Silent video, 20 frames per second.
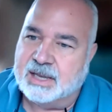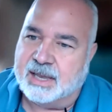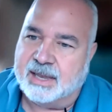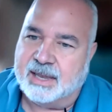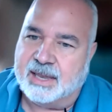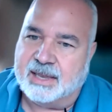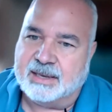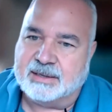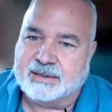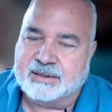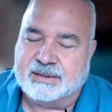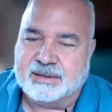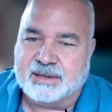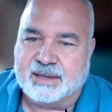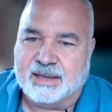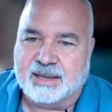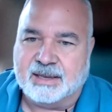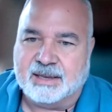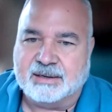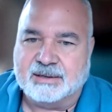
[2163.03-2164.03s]
And
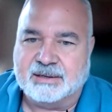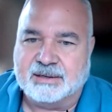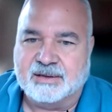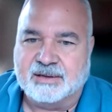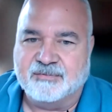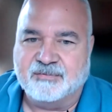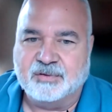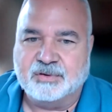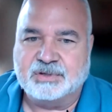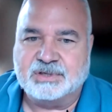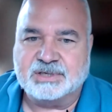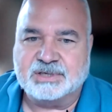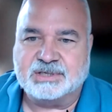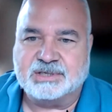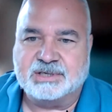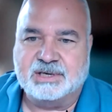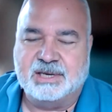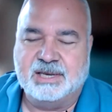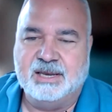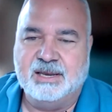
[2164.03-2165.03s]
if you
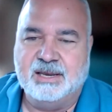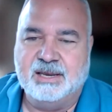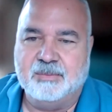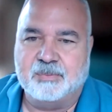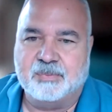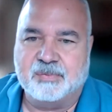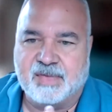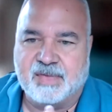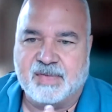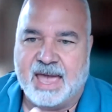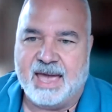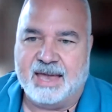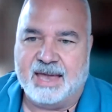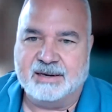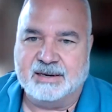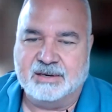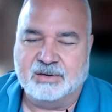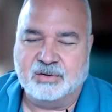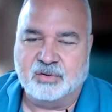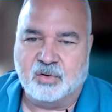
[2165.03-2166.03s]
just keep
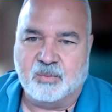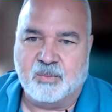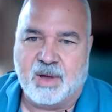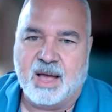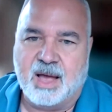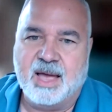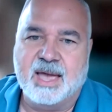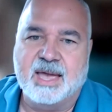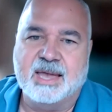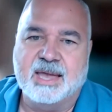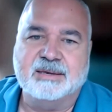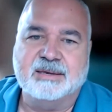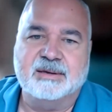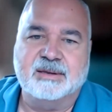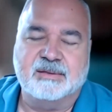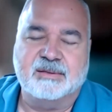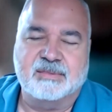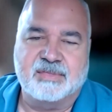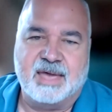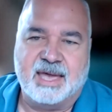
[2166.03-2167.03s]
that in your mind,